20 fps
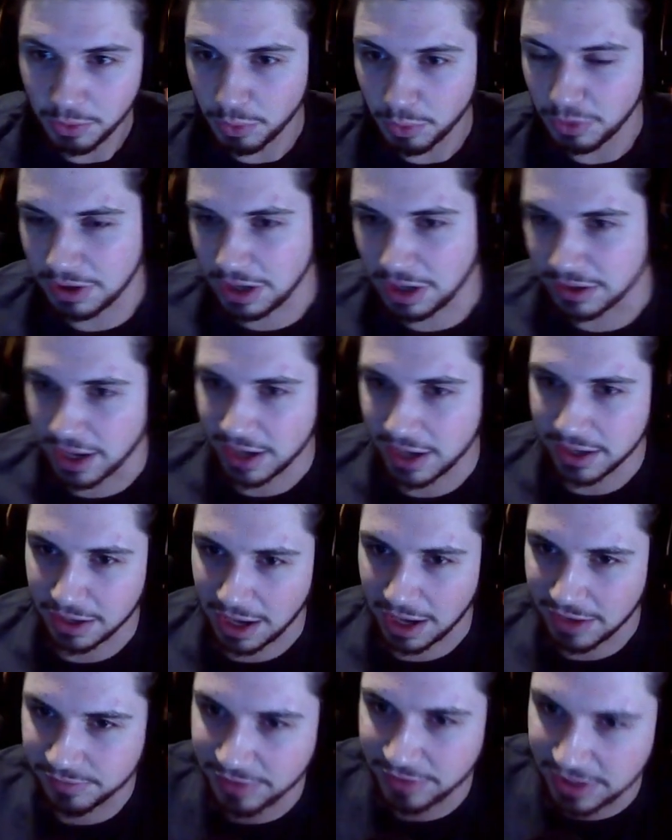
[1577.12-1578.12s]

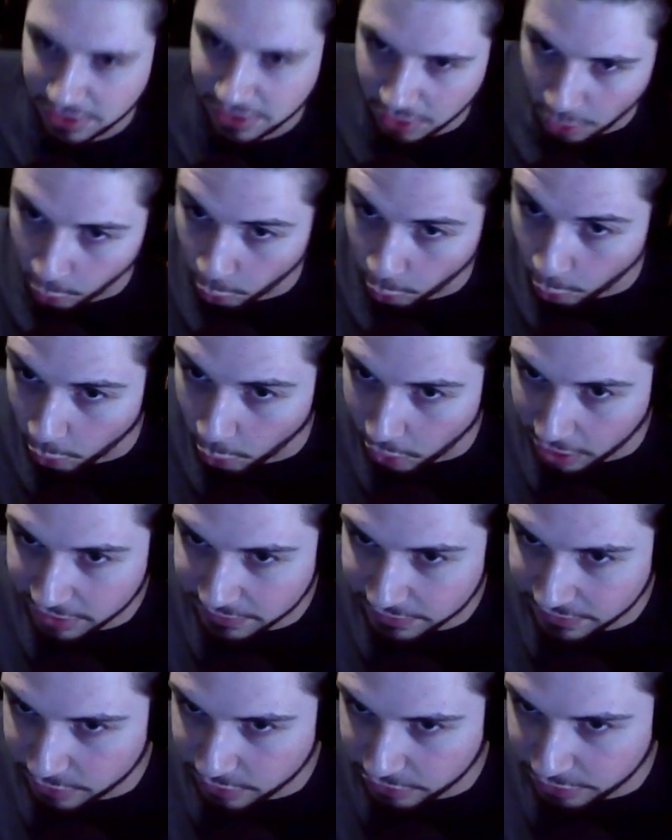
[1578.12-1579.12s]
one
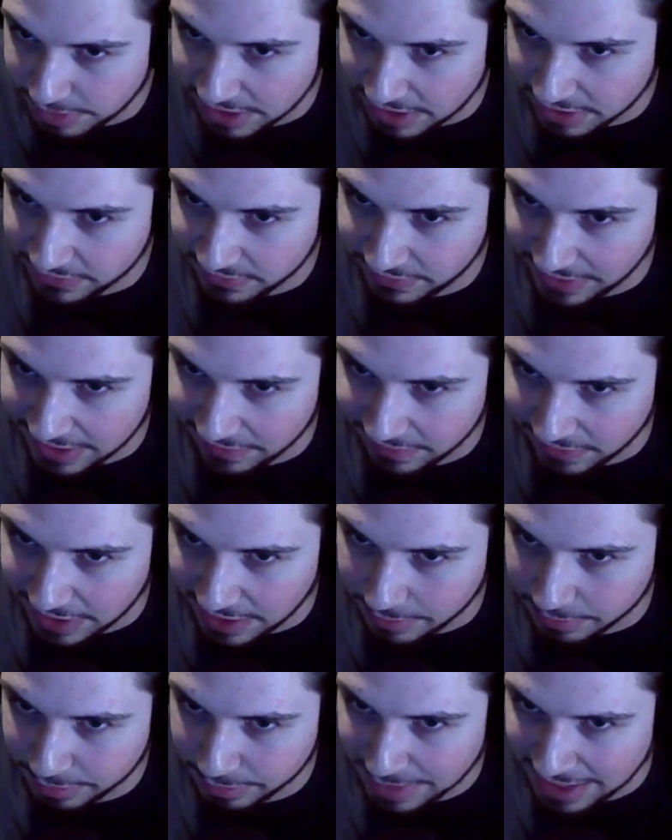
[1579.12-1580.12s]
of those PS5
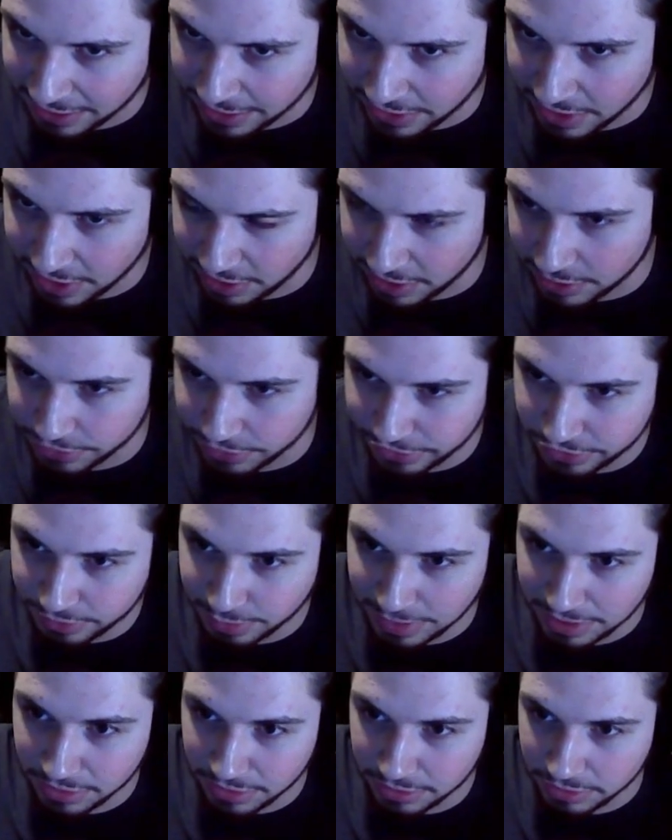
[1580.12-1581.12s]
games back there, and it was
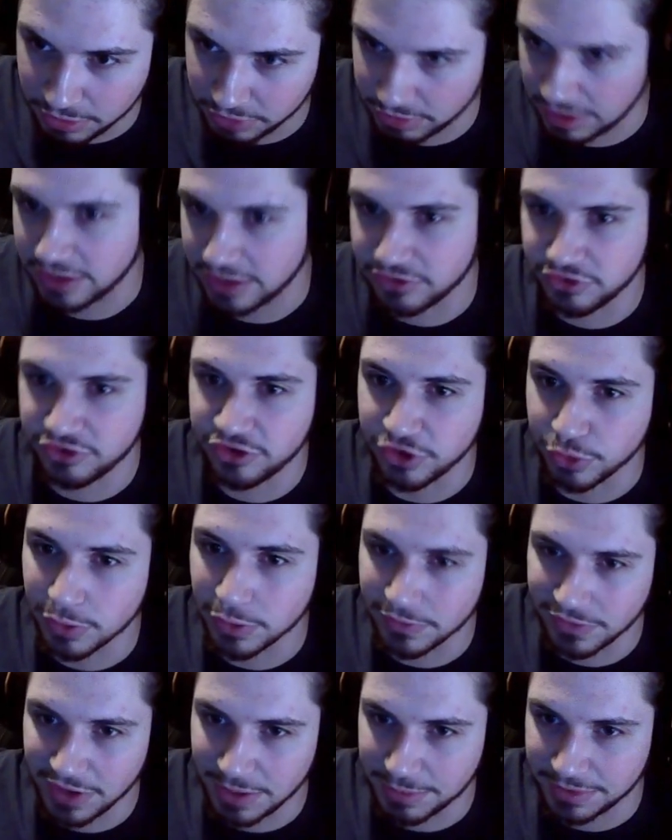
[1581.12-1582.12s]
or I guess two
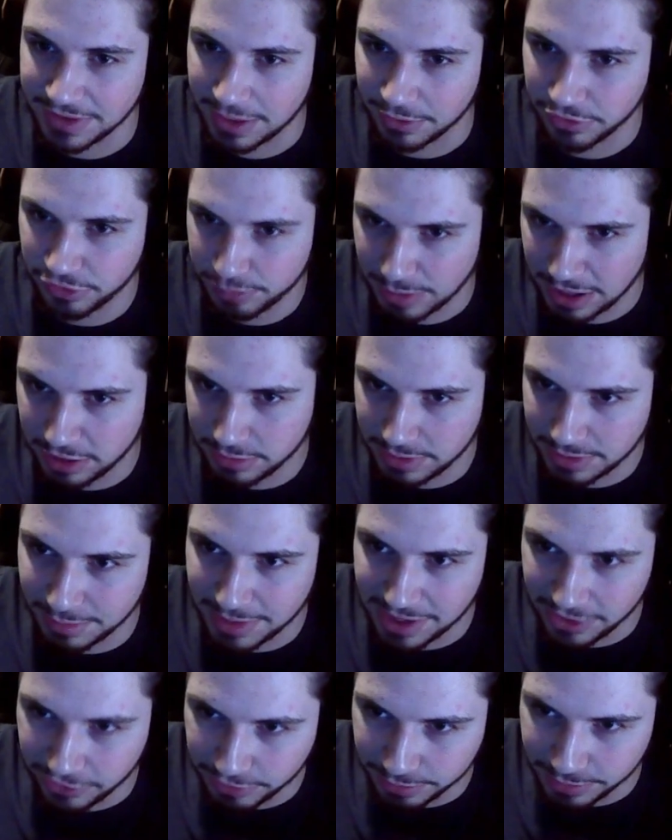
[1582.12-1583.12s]
of them, and that was Spider-Man
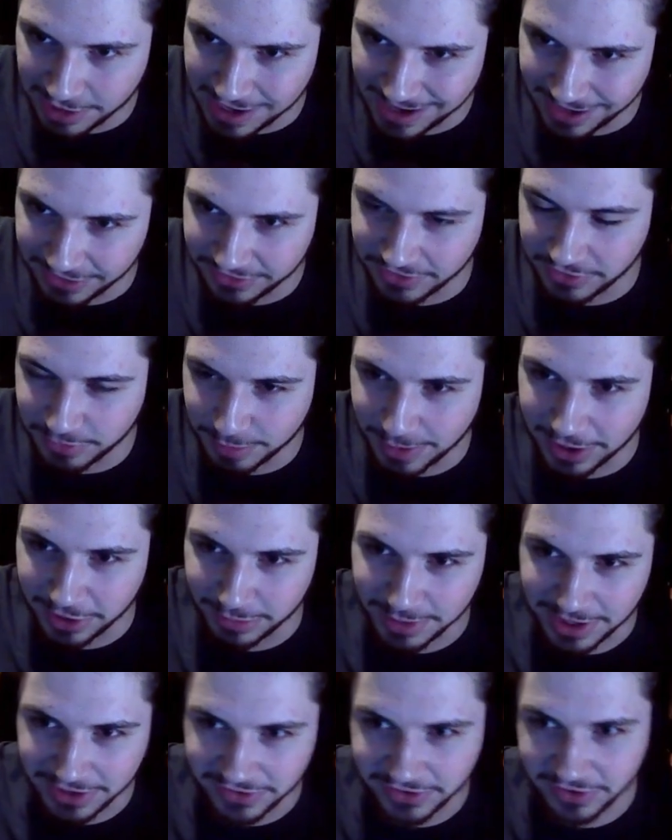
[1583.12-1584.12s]
Miles Morales and
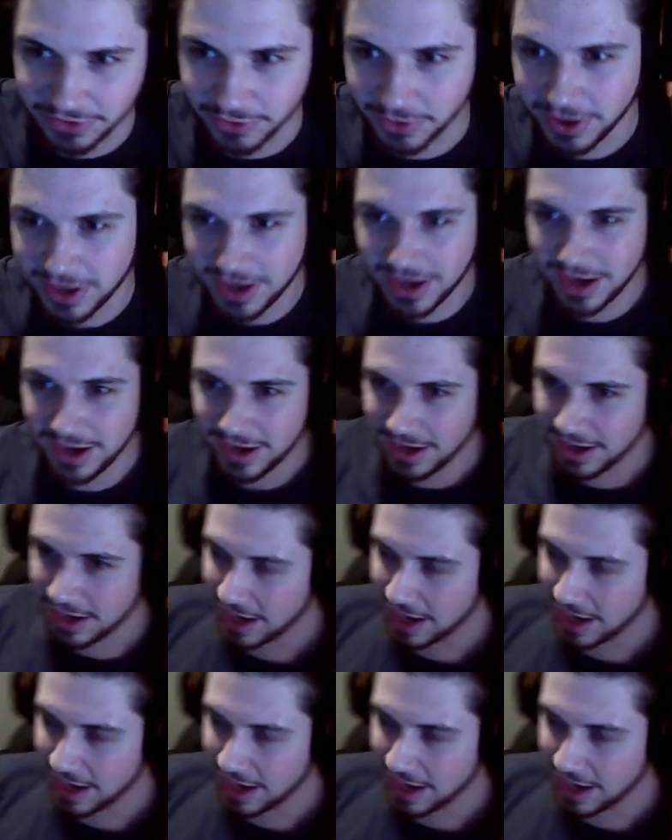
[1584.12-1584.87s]
Spider-Man 2. I